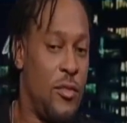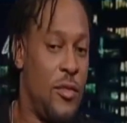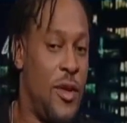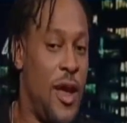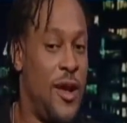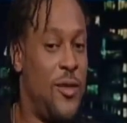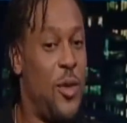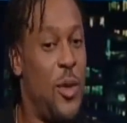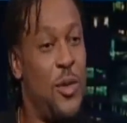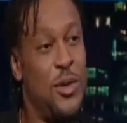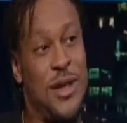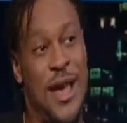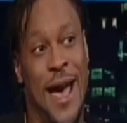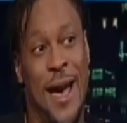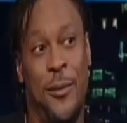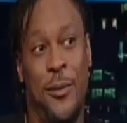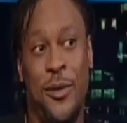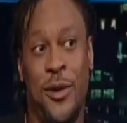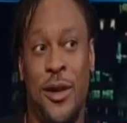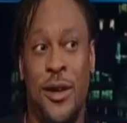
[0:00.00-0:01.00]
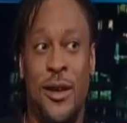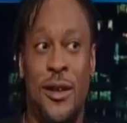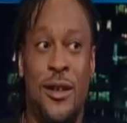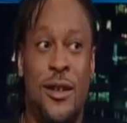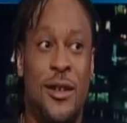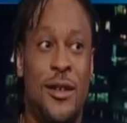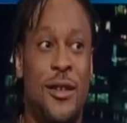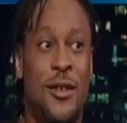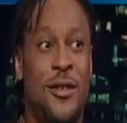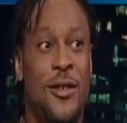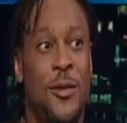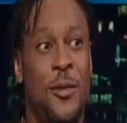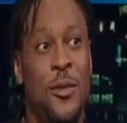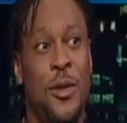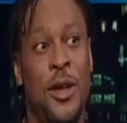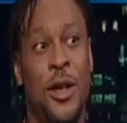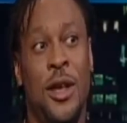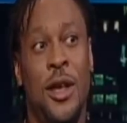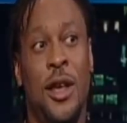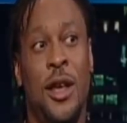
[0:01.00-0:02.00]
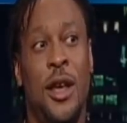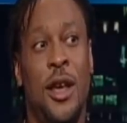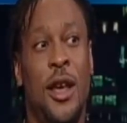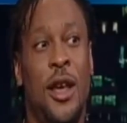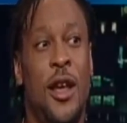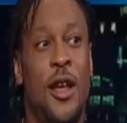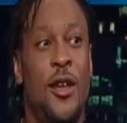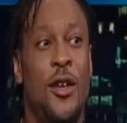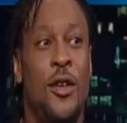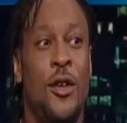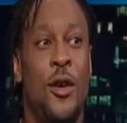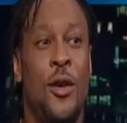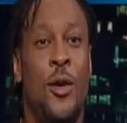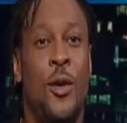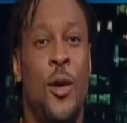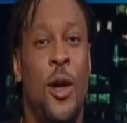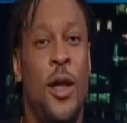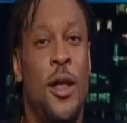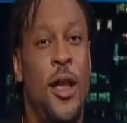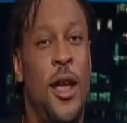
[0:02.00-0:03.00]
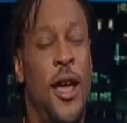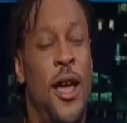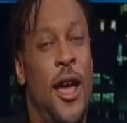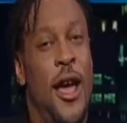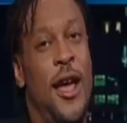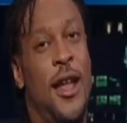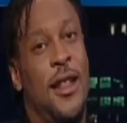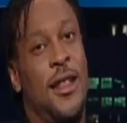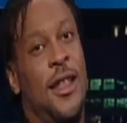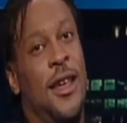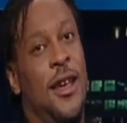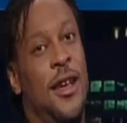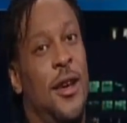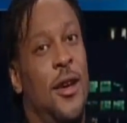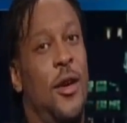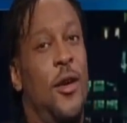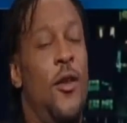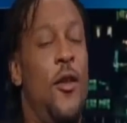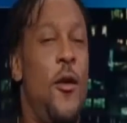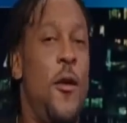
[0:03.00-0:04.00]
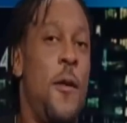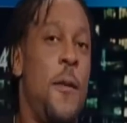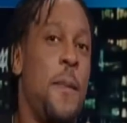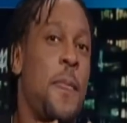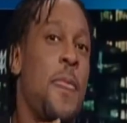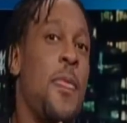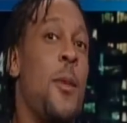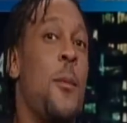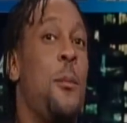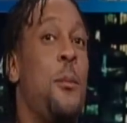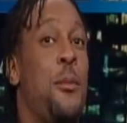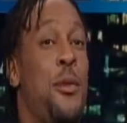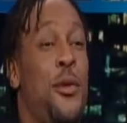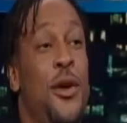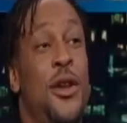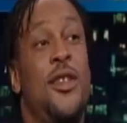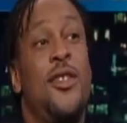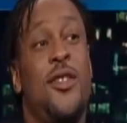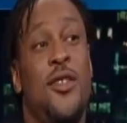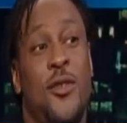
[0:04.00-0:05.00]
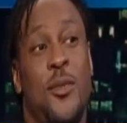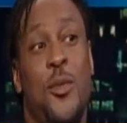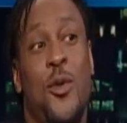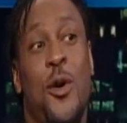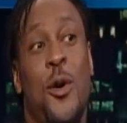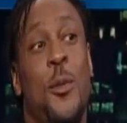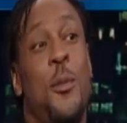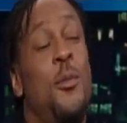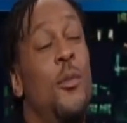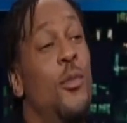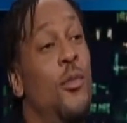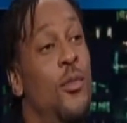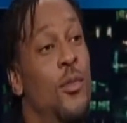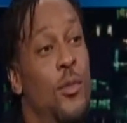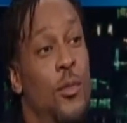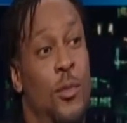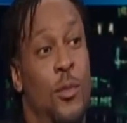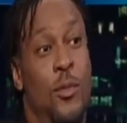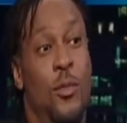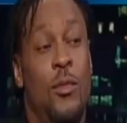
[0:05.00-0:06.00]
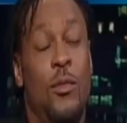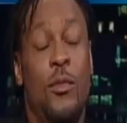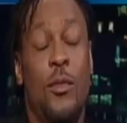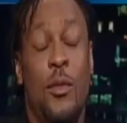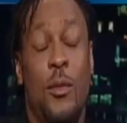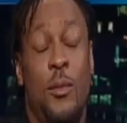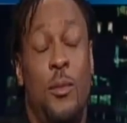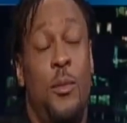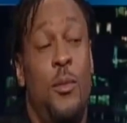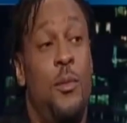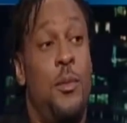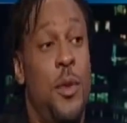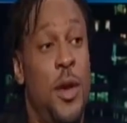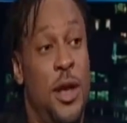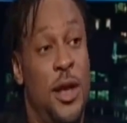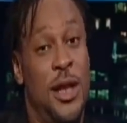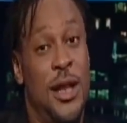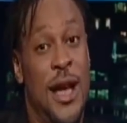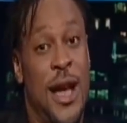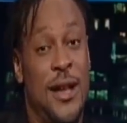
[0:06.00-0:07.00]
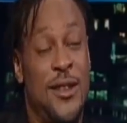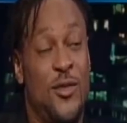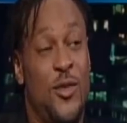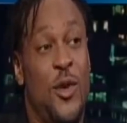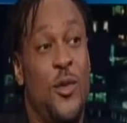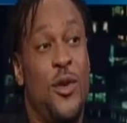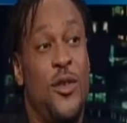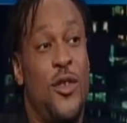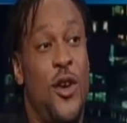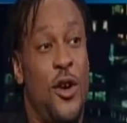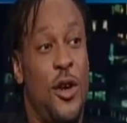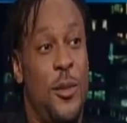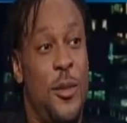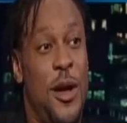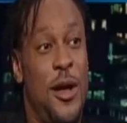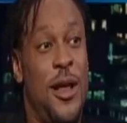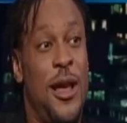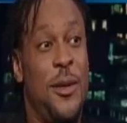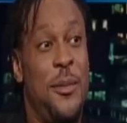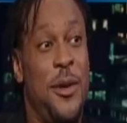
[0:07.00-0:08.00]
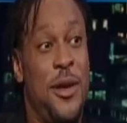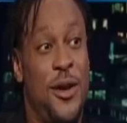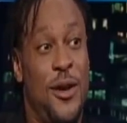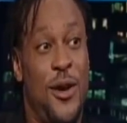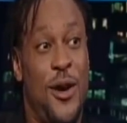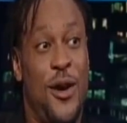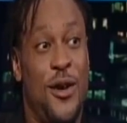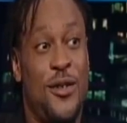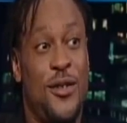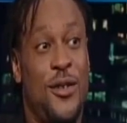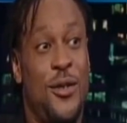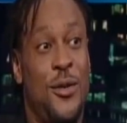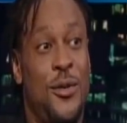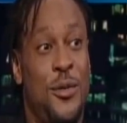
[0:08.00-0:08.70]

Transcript: That's what was happening mm -hmm. to me, you know. And I think Prince is more in the lines of what we're talking about, like Pentecostal.